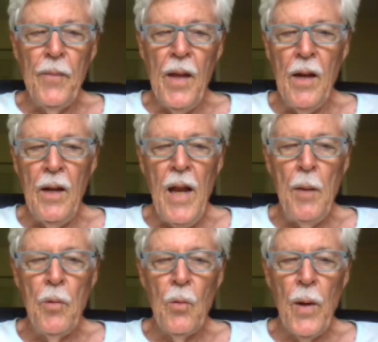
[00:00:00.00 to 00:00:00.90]
and a
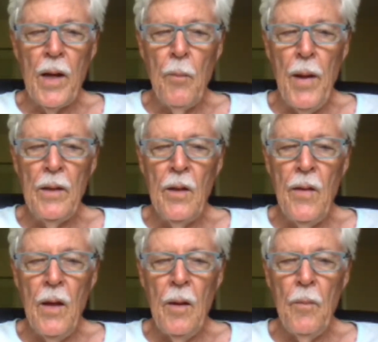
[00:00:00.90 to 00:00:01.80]
neighbor recommended
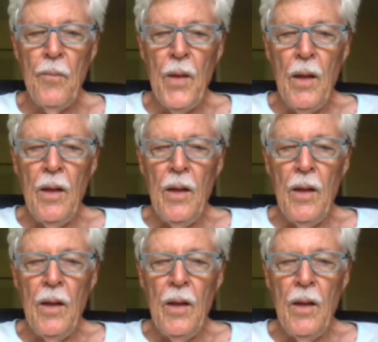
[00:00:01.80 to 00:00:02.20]
them.